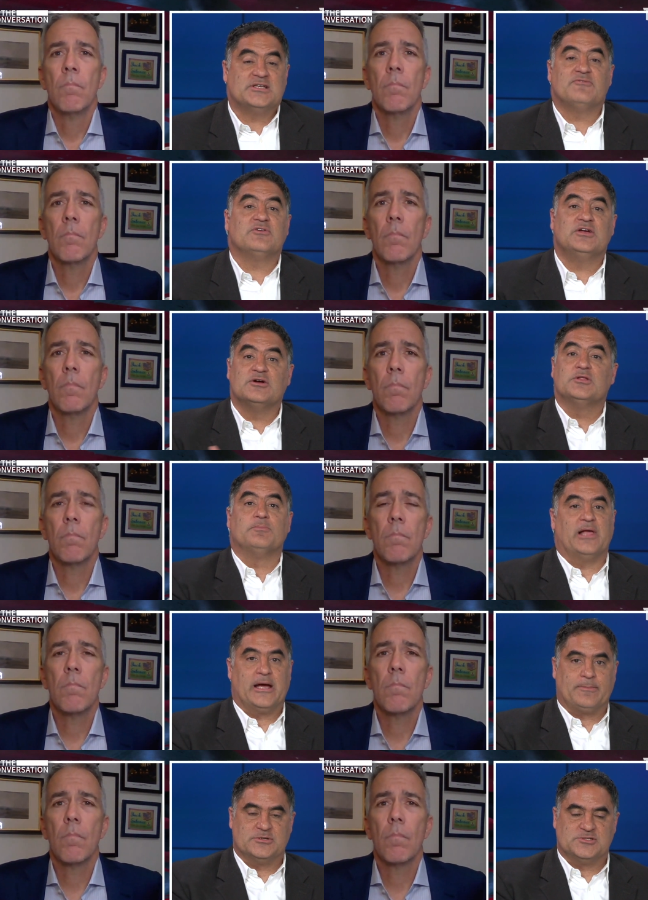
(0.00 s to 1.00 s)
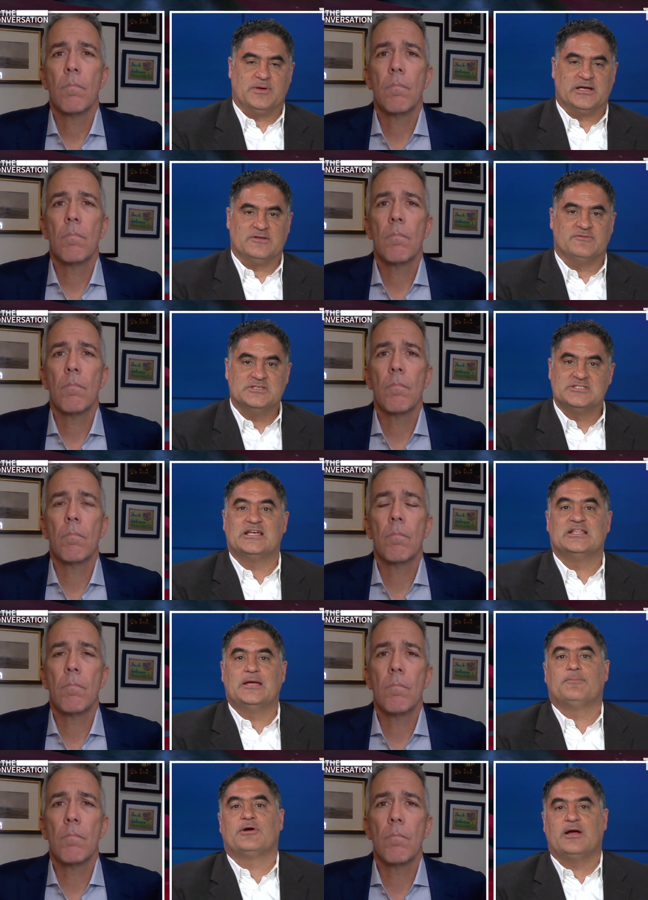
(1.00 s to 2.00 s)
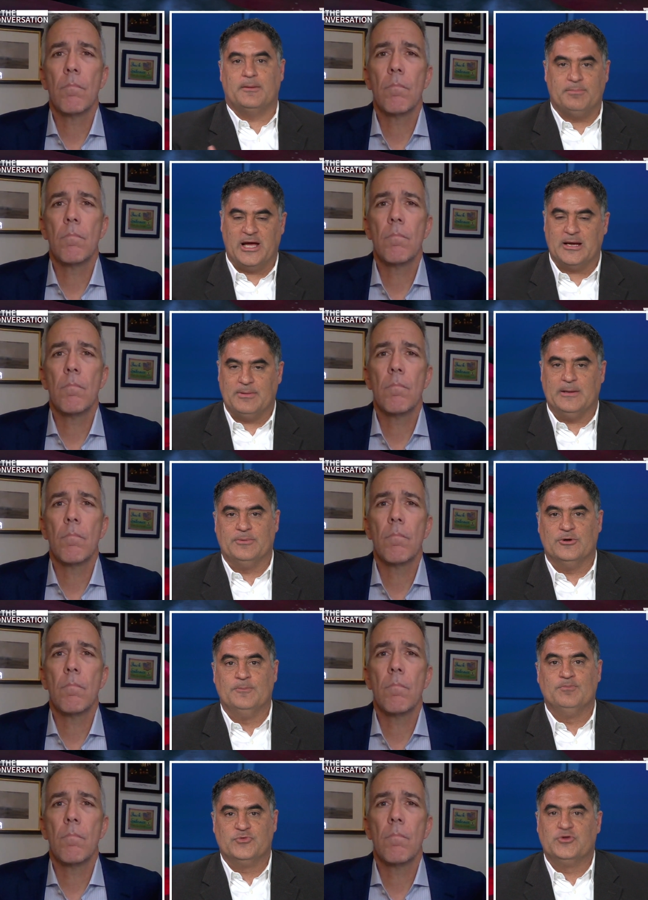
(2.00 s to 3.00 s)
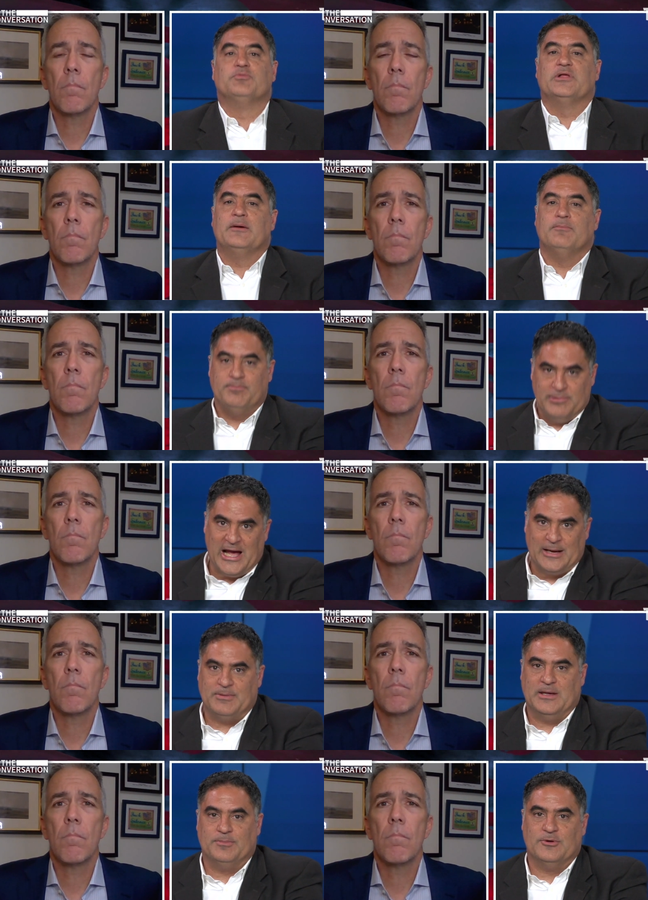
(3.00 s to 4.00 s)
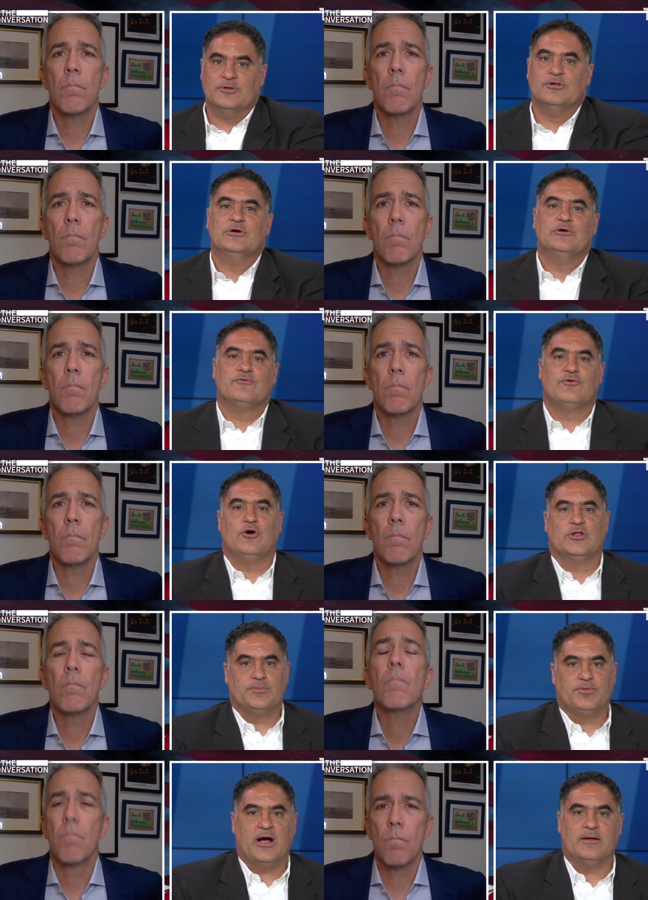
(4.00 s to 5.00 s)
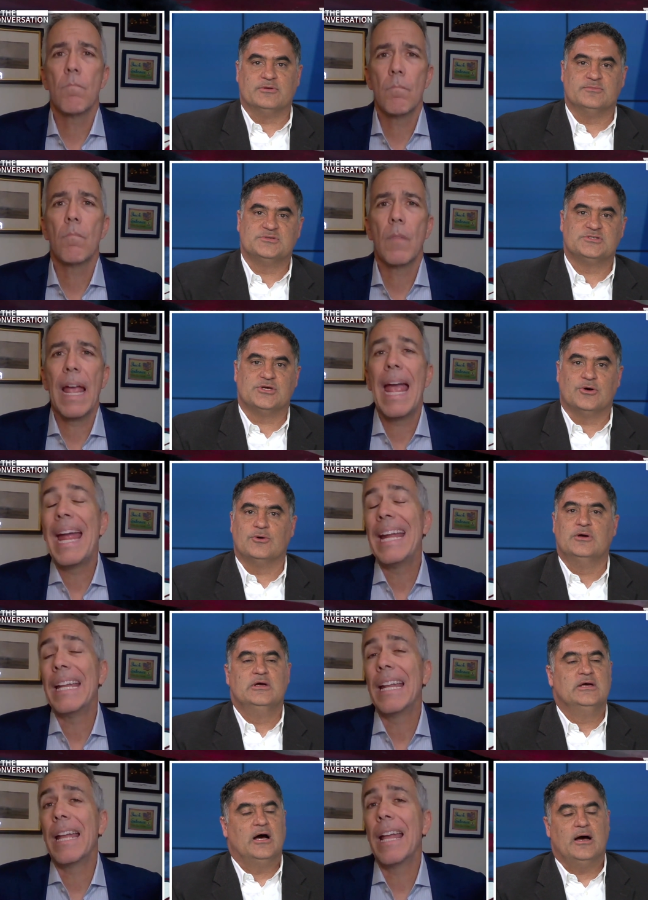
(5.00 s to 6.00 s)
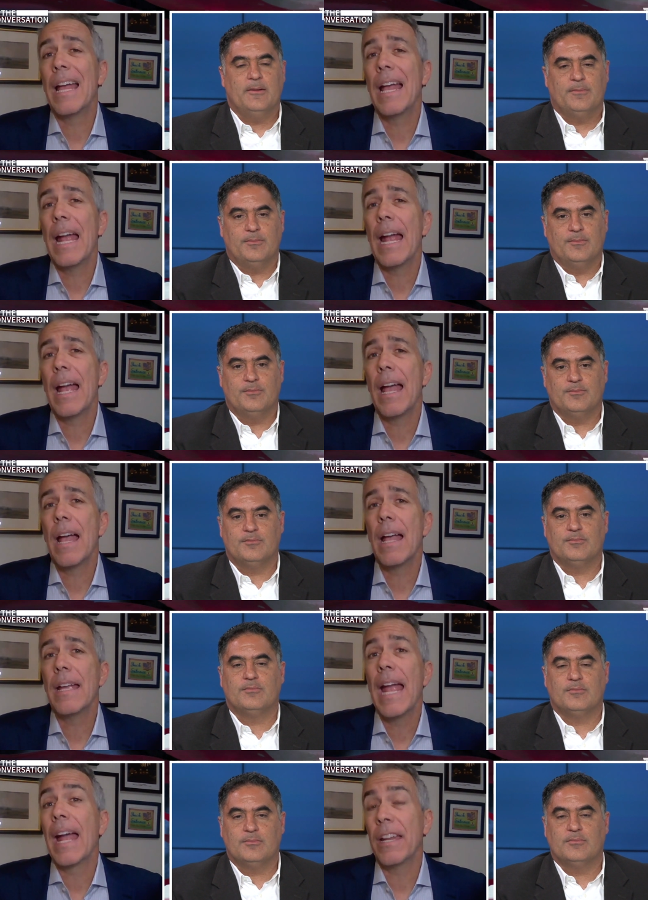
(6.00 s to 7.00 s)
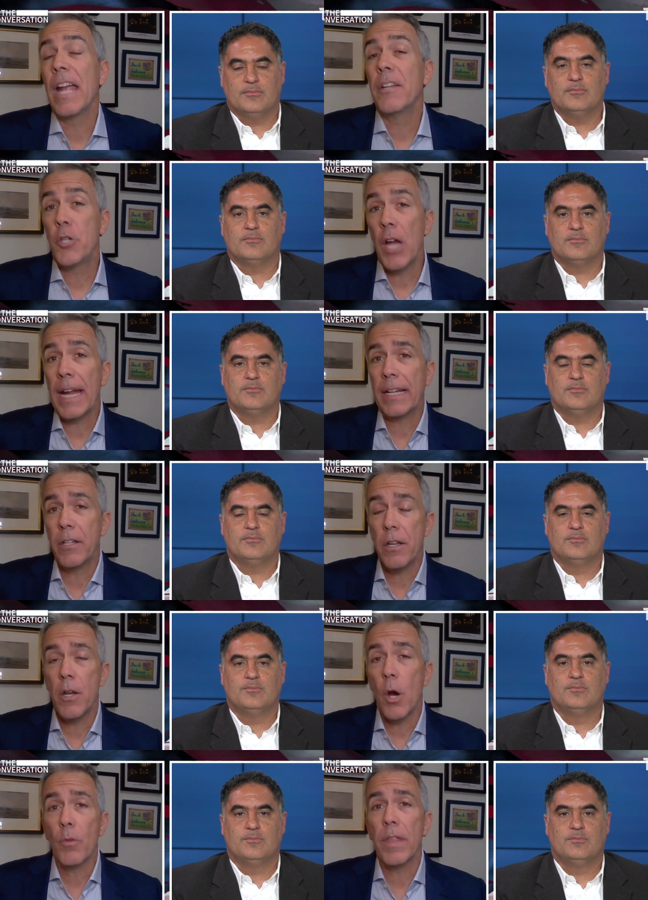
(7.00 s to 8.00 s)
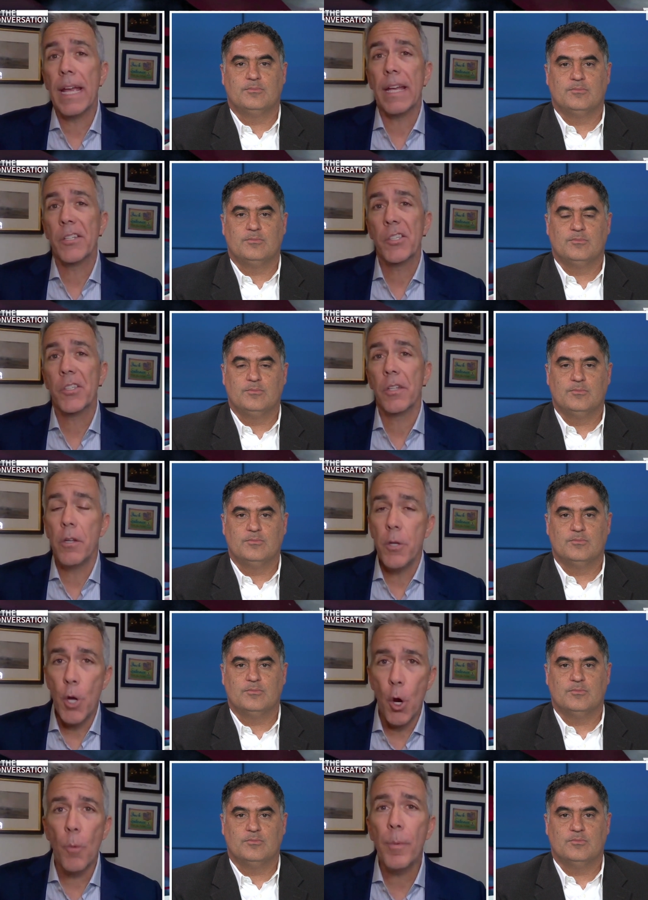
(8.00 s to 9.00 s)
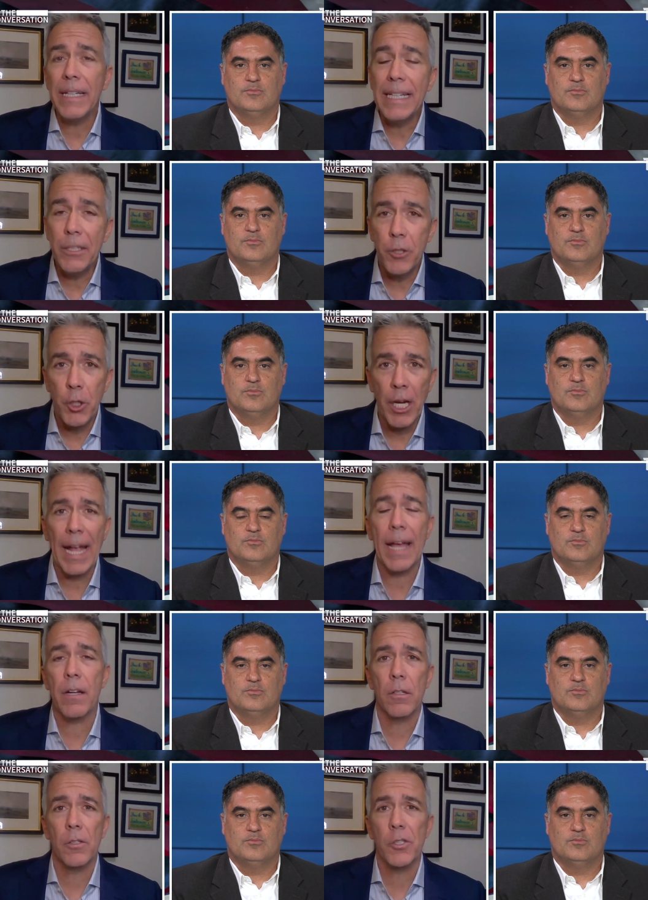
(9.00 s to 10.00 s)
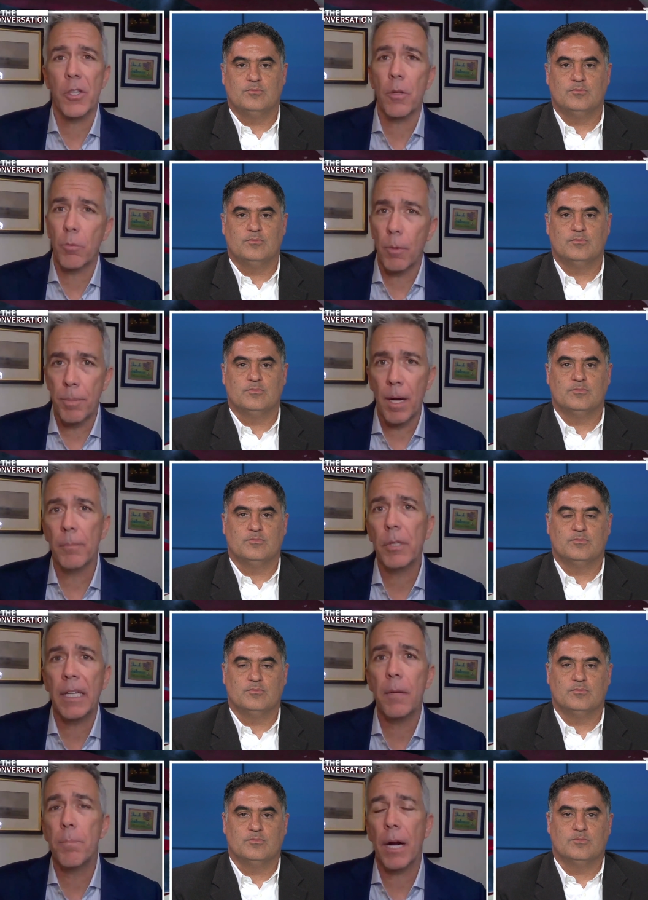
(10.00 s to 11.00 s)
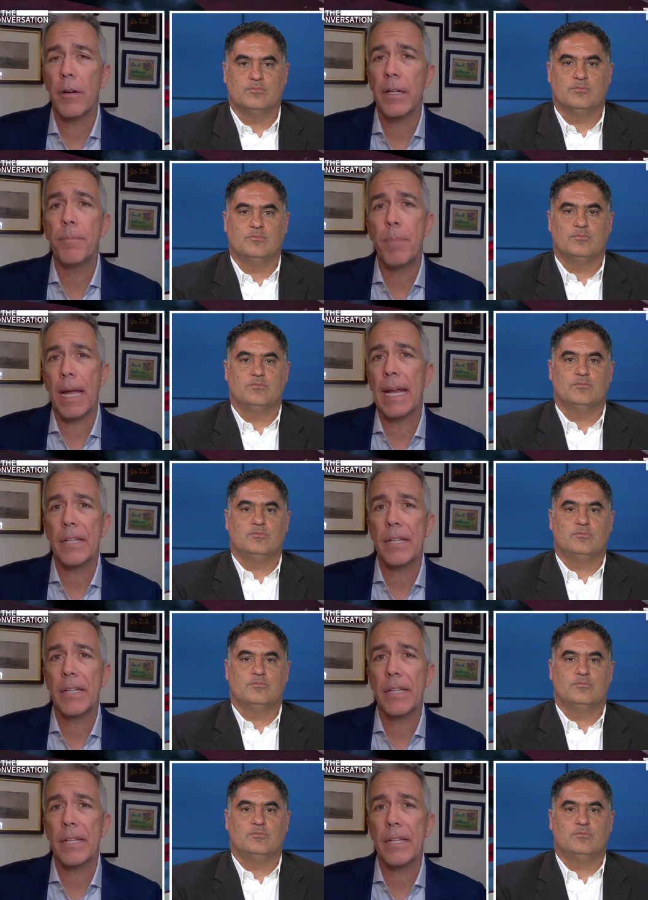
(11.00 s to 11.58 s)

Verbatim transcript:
Speaker 1: ever hear the black perspective instead they bring on black people to blame black people for all the problems so
Speaker 2: hey and, and Cenk, know this nobody channels the Republican Party